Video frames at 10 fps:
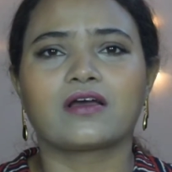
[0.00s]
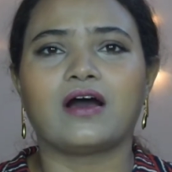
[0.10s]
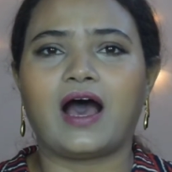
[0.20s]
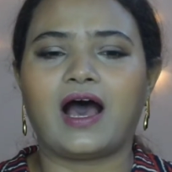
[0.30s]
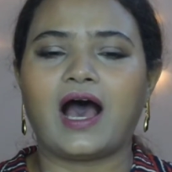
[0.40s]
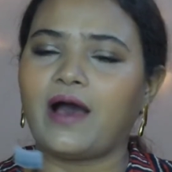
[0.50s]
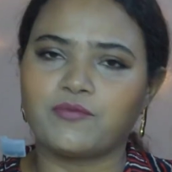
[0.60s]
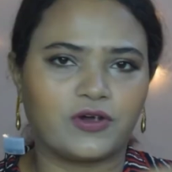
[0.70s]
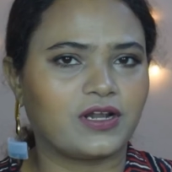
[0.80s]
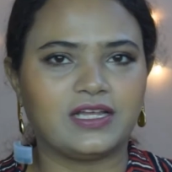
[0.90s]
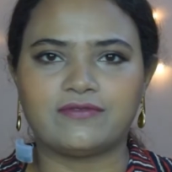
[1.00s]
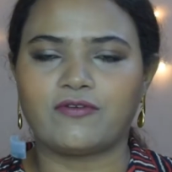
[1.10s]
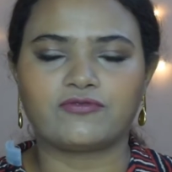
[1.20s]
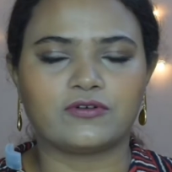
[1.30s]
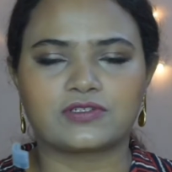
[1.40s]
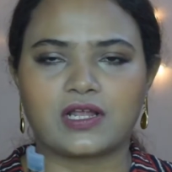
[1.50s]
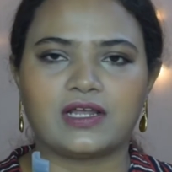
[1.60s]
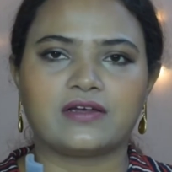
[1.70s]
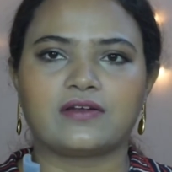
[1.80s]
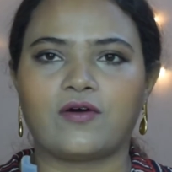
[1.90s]
I'm going to leave, of course, the
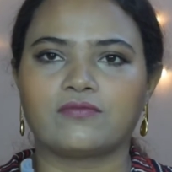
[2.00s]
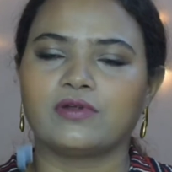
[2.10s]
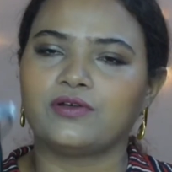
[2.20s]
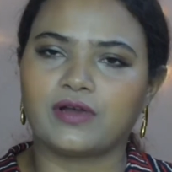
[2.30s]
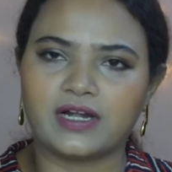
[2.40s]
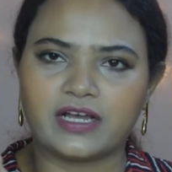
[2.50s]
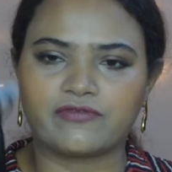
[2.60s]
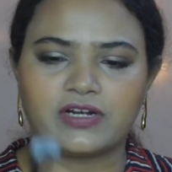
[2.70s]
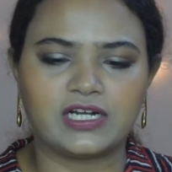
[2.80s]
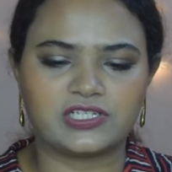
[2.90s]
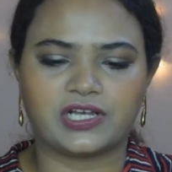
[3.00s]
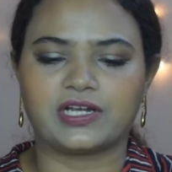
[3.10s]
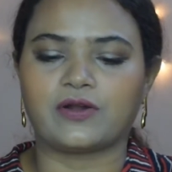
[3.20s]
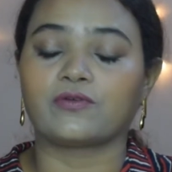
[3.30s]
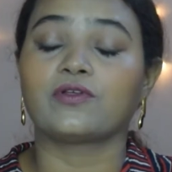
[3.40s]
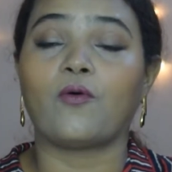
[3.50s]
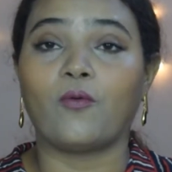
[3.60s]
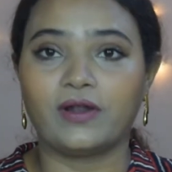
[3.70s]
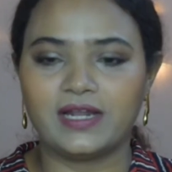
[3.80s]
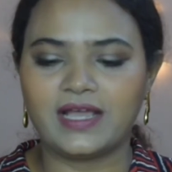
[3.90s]
link down below. You can definitely check it out. The
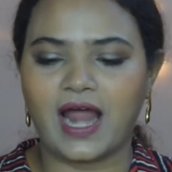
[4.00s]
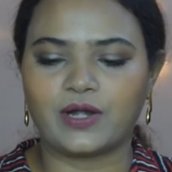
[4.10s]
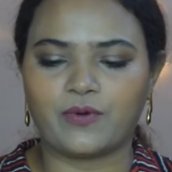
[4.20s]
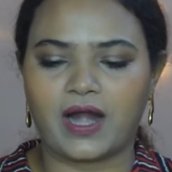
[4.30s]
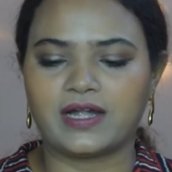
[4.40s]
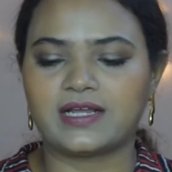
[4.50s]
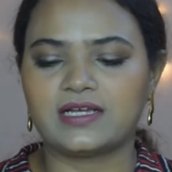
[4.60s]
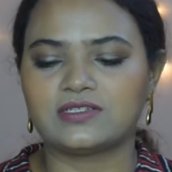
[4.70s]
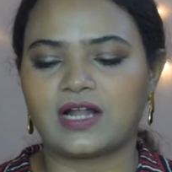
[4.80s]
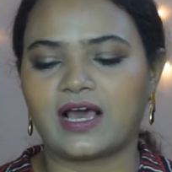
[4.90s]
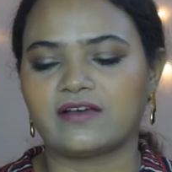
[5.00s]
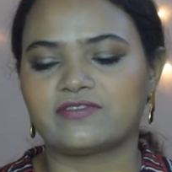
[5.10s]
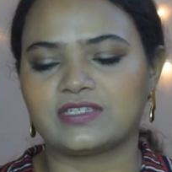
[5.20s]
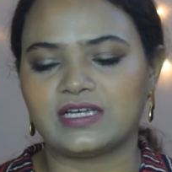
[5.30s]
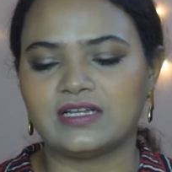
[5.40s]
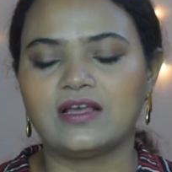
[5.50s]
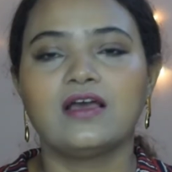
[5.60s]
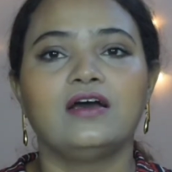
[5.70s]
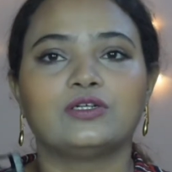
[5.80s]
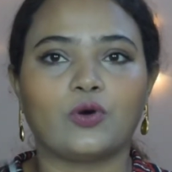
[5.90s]
only advantage that I have seen,
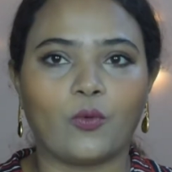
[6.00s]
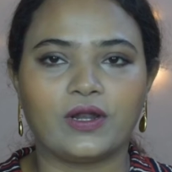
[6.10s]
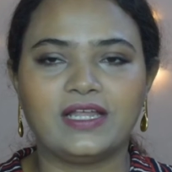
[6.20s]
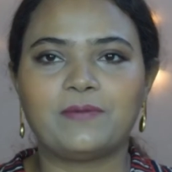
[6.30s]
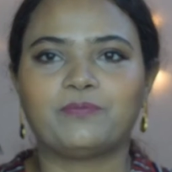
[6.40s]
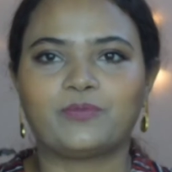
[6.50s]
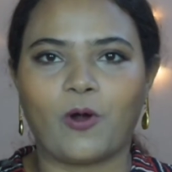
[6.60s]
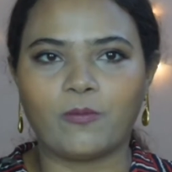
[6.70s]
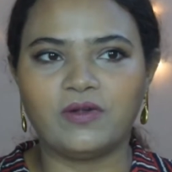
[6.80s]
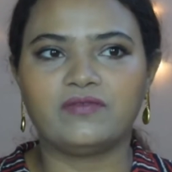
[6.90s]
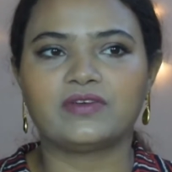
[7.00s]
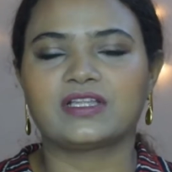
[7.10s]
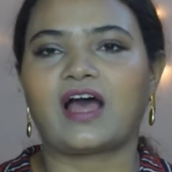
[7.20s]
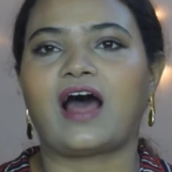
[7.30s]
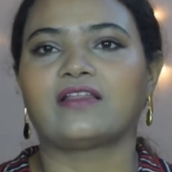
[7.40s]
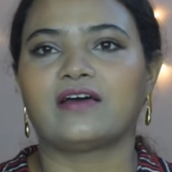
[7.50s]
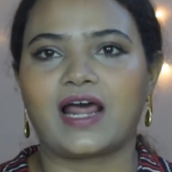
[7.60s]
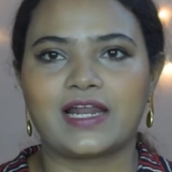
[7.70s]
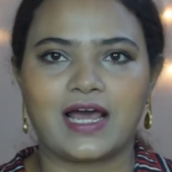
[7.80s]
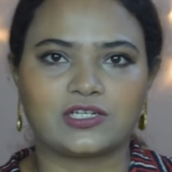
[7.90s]
the only problem with other
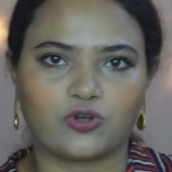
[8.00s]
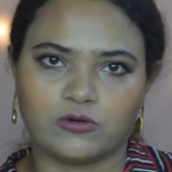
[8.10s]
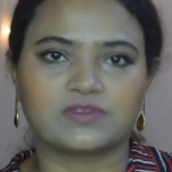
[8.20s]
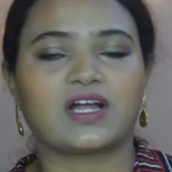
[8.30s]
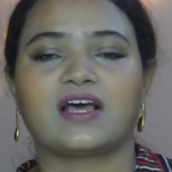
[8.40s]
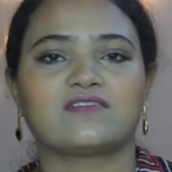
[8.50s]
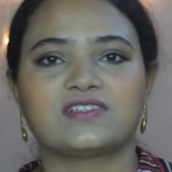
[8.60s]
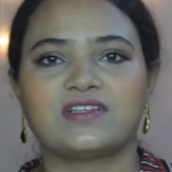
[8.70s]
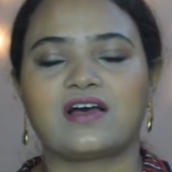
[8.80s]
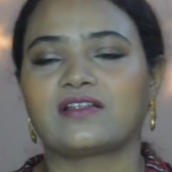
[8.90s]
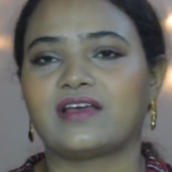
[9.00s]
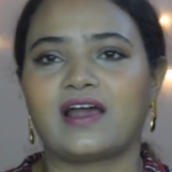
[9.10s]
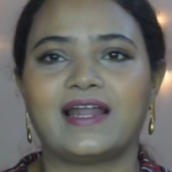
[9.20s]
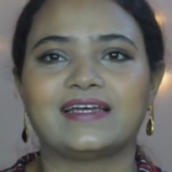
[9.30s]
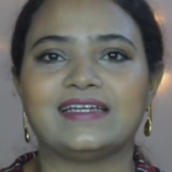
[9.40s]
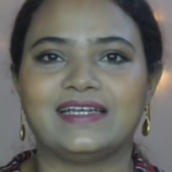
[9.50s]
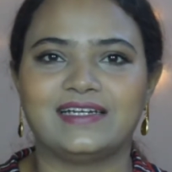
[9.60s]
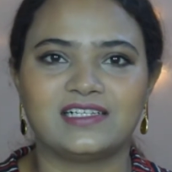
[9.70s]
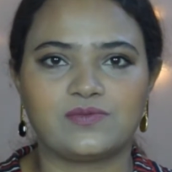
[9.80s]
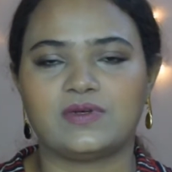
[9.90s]
eyelash combs that I've seen are they are like
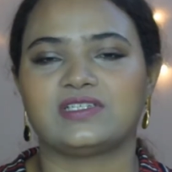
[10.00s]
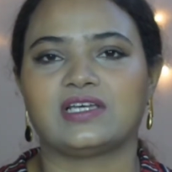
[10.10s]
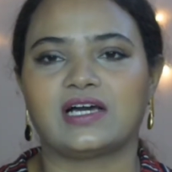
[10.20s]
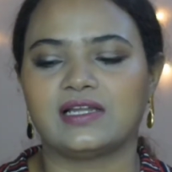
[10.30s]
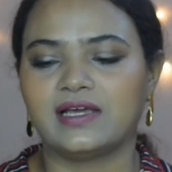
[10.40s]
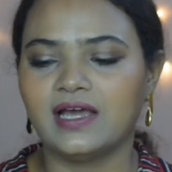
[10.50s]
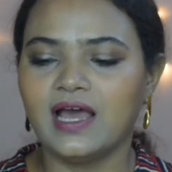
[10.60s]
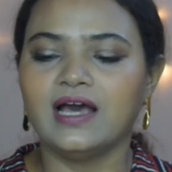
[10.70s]
needles basically.